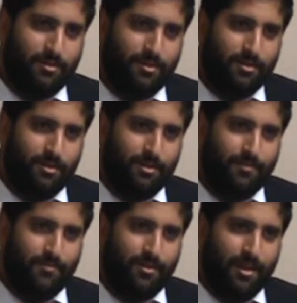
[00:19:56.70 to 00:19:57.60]
Yeah.
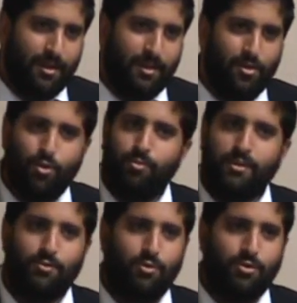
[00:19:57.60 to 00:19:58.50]
Uh, nobody
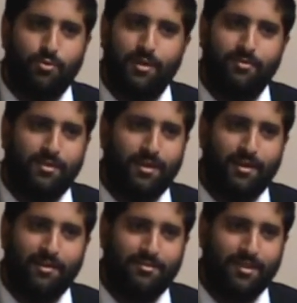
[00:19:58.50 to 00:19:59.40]
in the world would ever
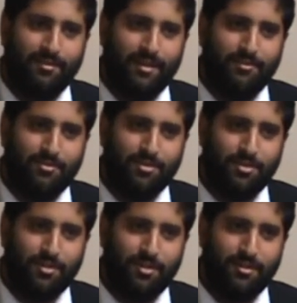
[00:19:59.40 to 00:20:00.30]
dare have dairy after
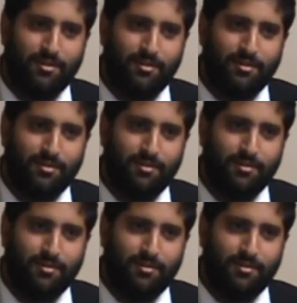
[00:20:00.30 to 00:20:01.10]
such a thing. So would